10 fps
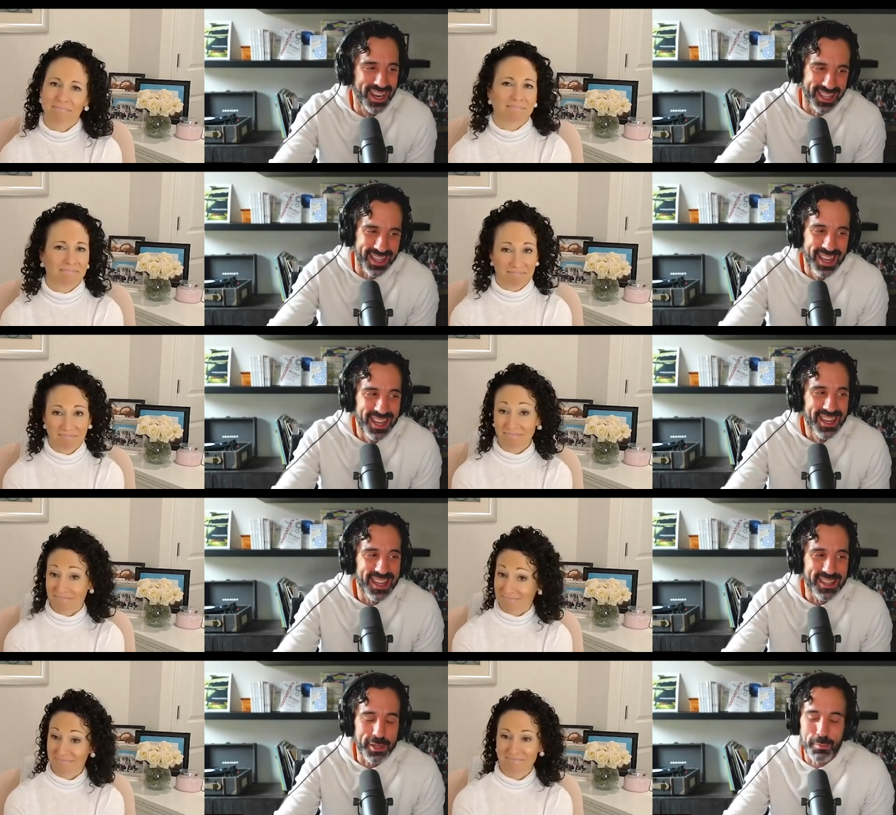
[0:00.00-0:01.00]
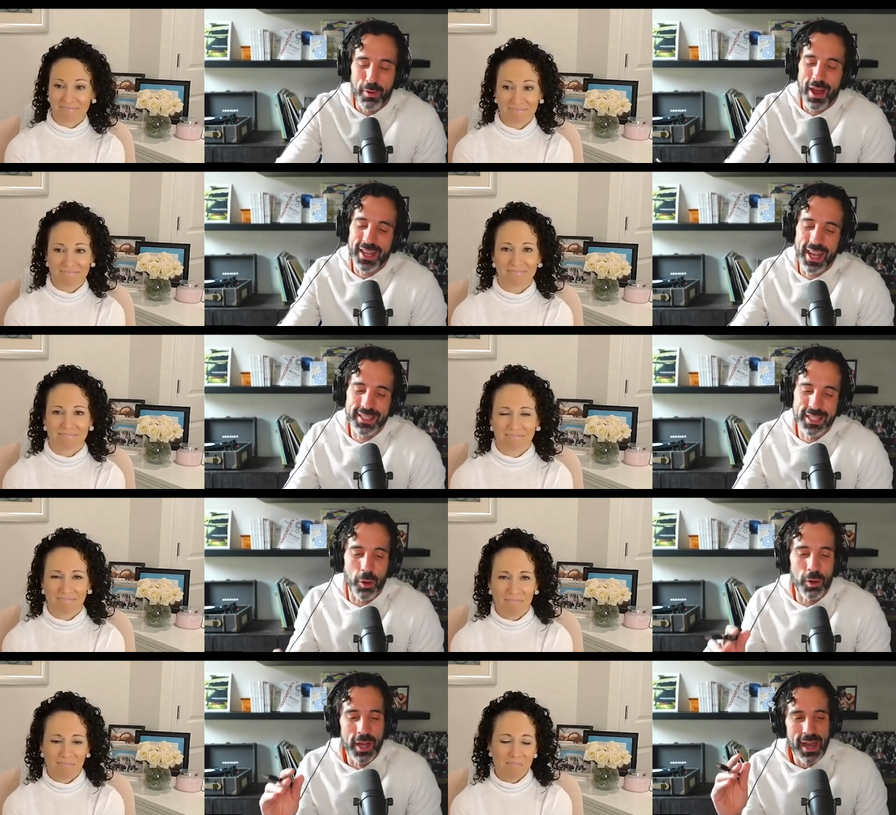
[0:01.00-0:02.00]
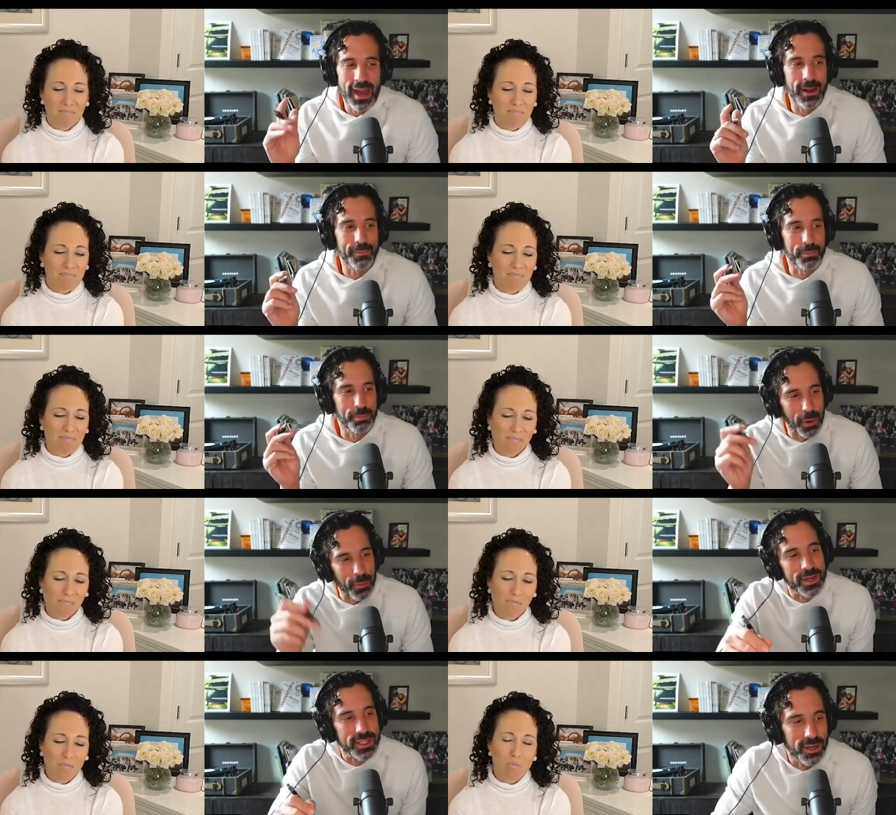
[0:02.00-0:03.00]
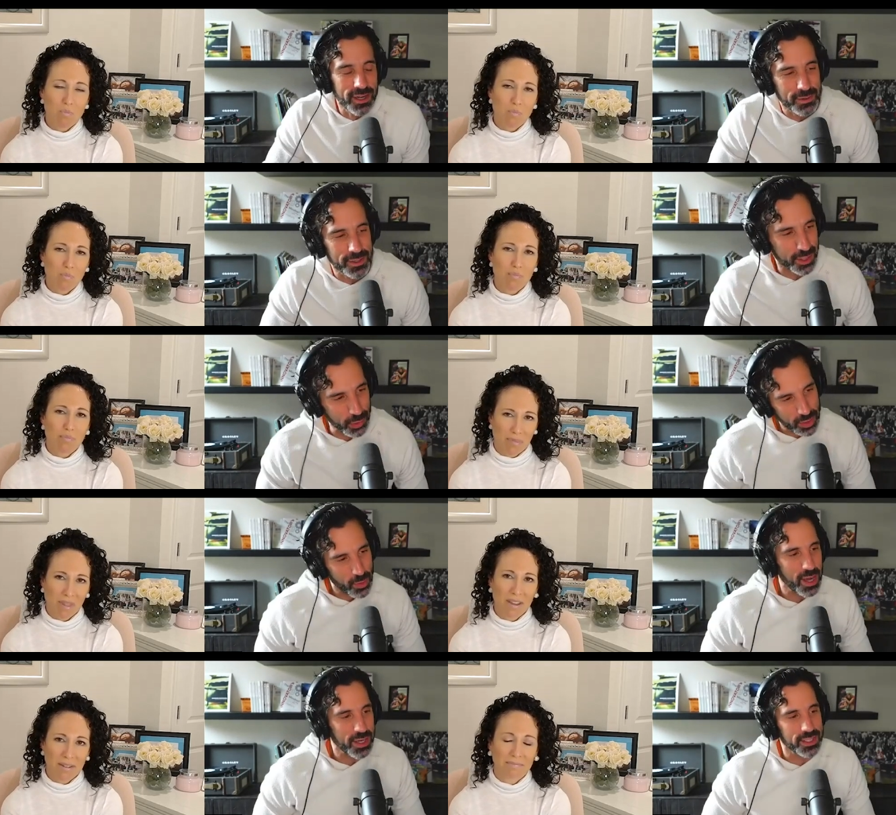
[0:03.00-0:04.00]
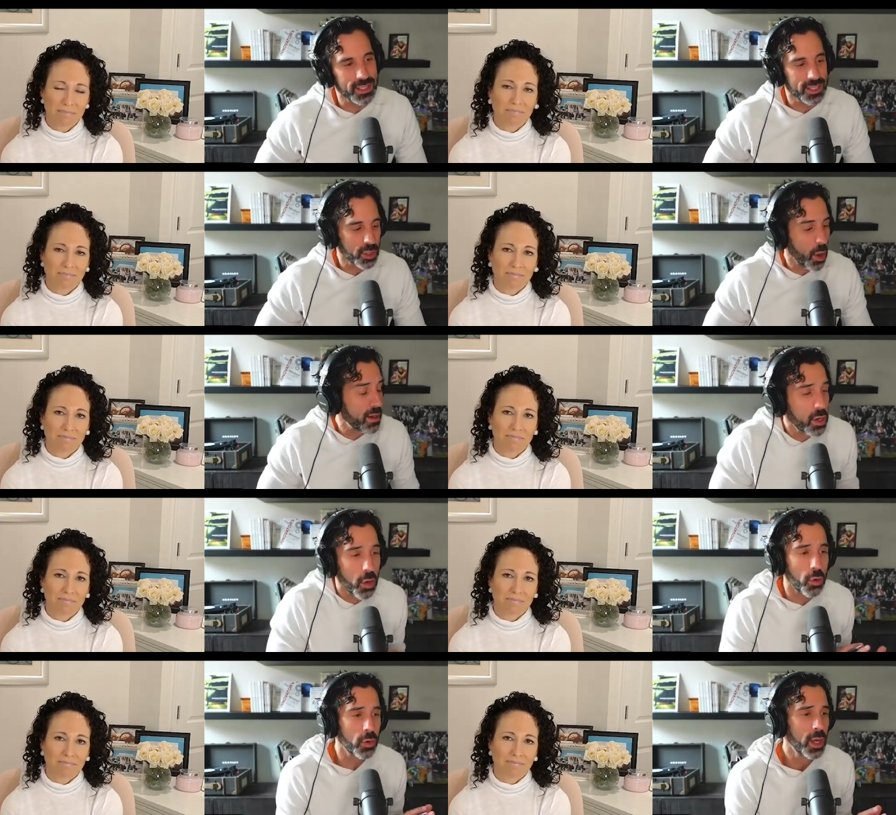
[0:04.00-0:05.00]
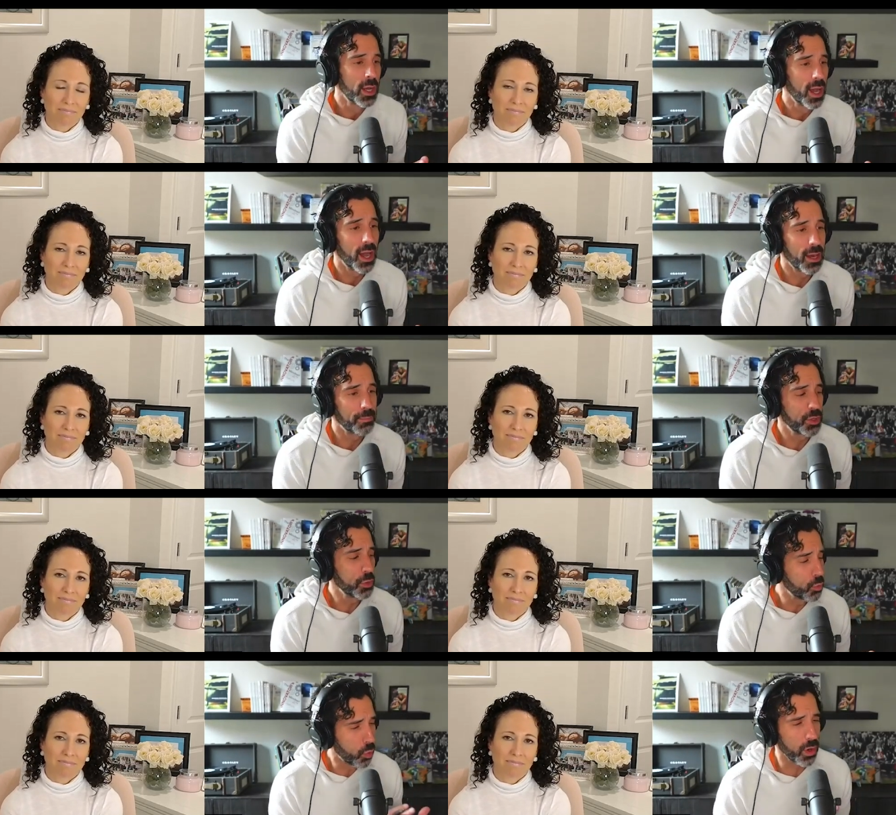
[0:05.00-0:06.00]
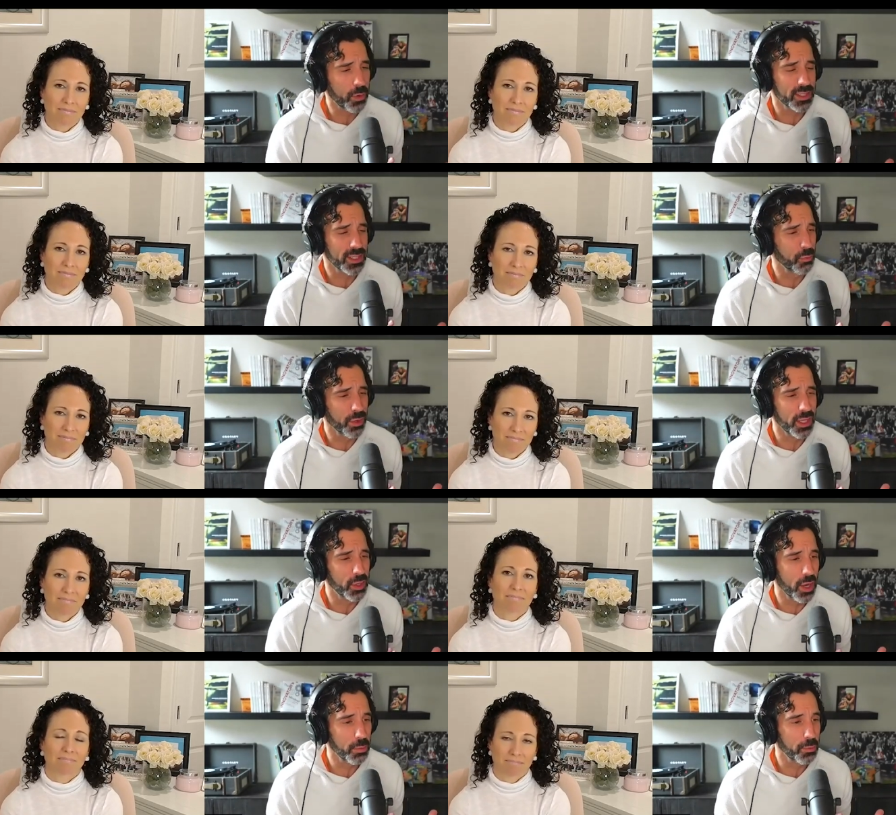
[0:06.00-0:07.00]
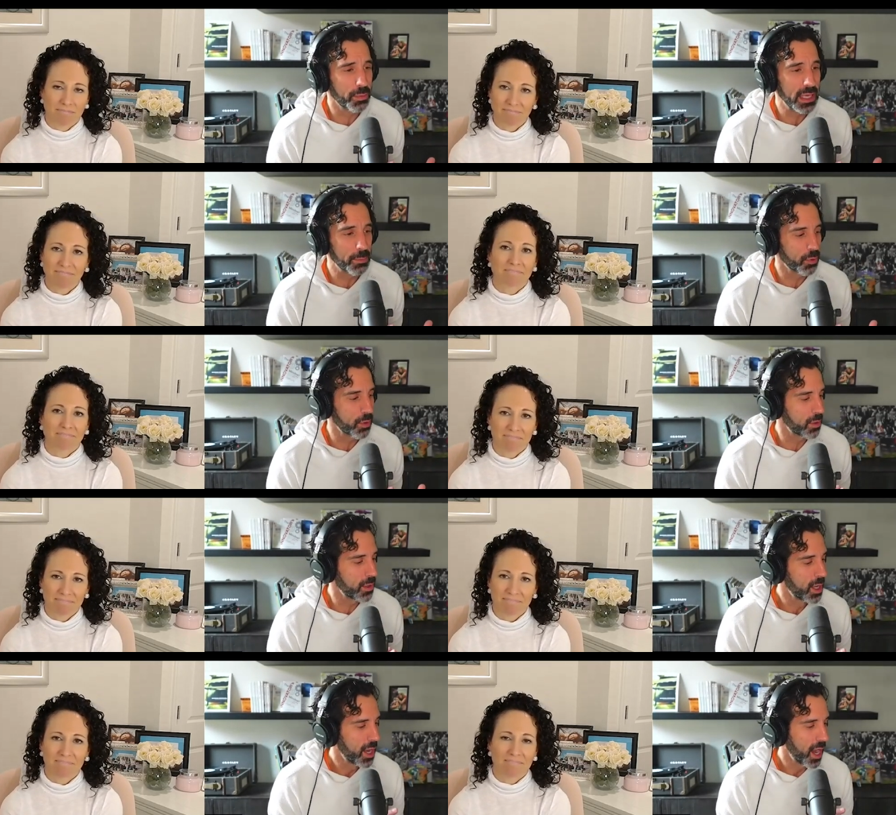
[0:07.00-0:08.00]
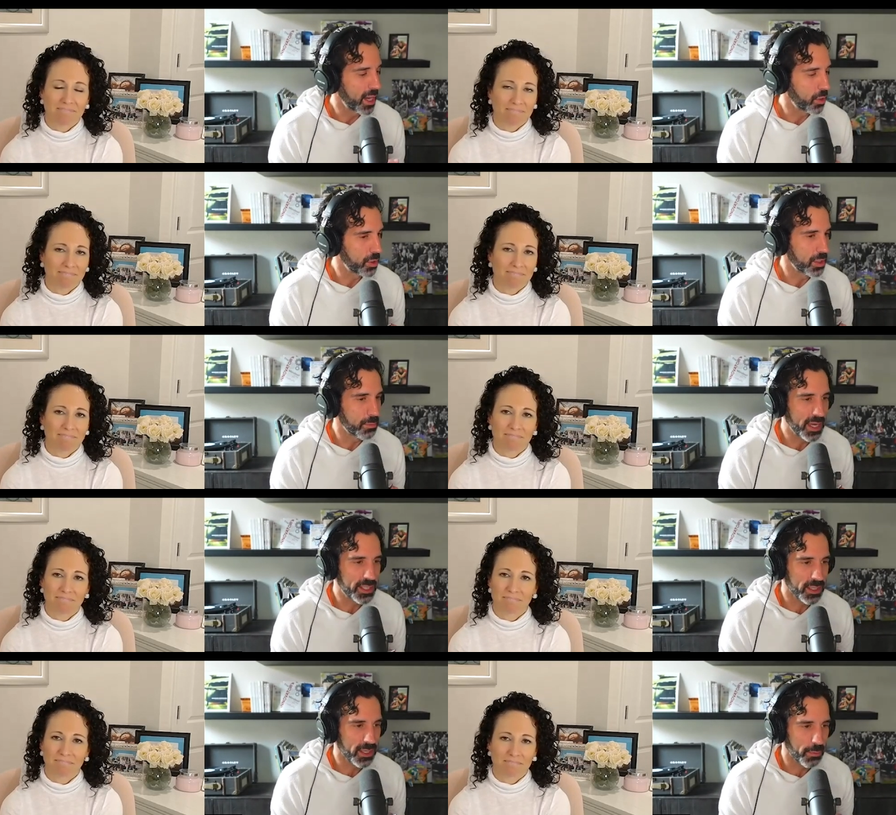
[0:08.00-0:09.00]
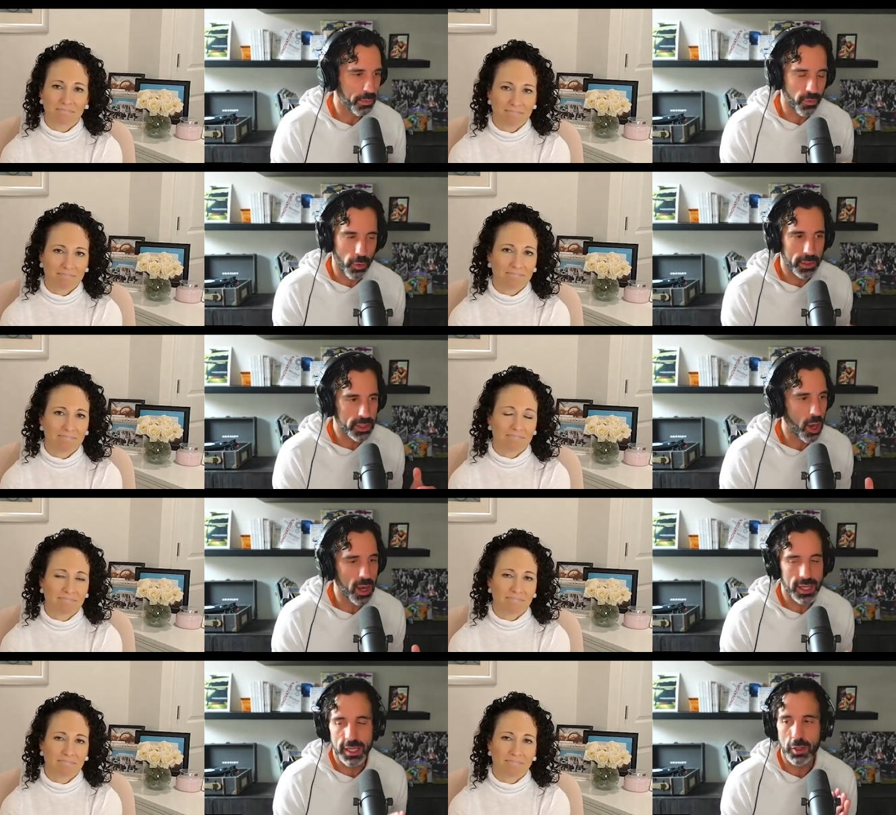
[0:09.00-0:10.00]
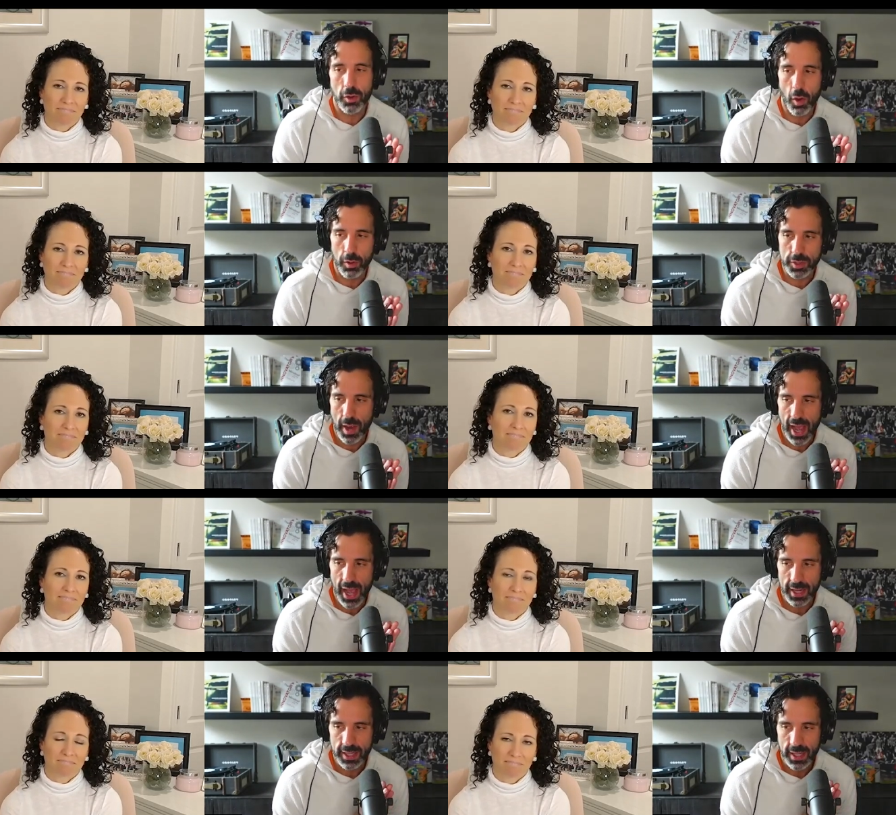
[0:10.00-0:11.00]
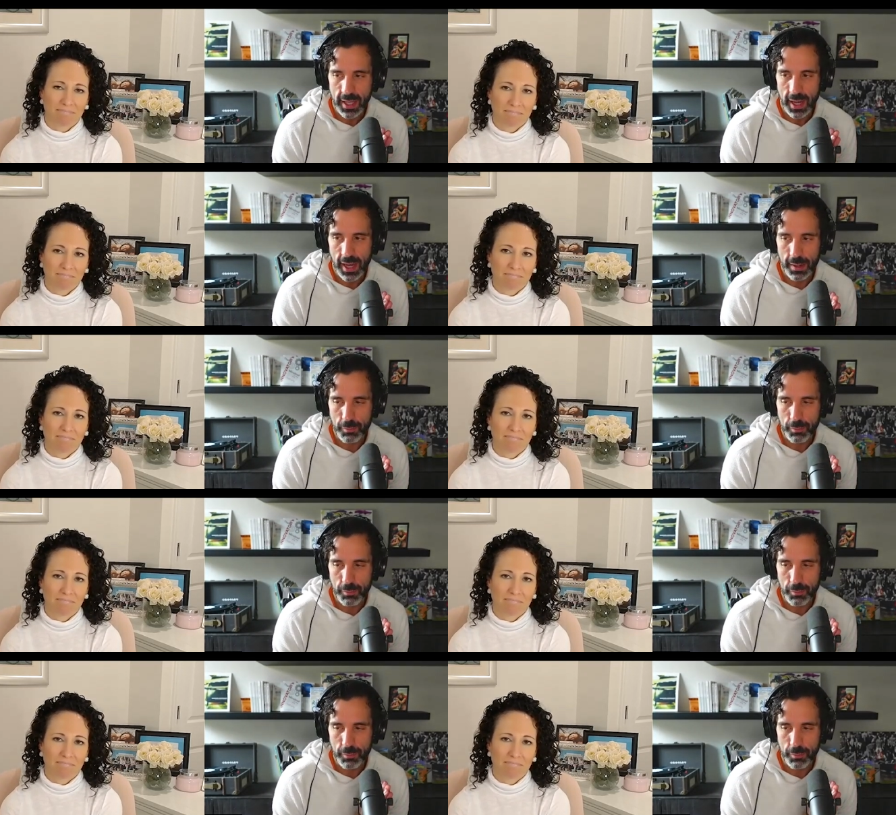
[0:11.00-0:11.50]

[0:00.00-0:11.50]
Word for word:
Speaker 1: it in a new podcast. So, um, but we're gonna start here with the three questions, and so I know um, you work with some really incredible people. I know you had mentioned uh, before we were talking, you also had um,